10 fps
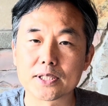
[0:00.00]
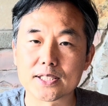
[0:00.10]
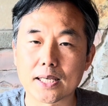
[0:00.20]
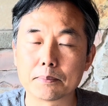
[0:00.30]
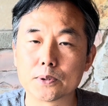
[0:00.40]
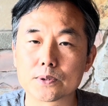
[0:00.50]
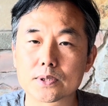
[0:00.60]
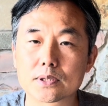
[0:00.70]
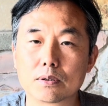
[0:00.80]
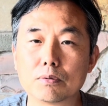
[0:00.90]

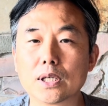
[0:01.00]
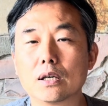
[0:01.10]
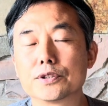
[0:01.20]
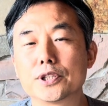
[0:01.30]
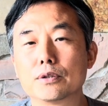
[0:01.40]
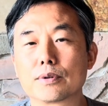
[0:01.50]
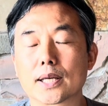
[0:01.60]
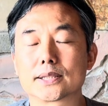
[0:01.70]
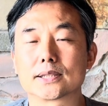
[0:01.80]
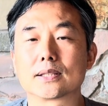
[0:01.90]
examples. We all know
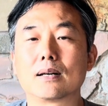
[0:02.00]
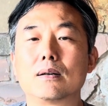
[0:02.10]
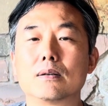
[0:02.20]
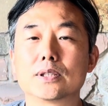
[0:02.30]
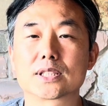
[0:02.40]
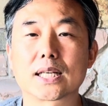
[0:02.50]
that Tao is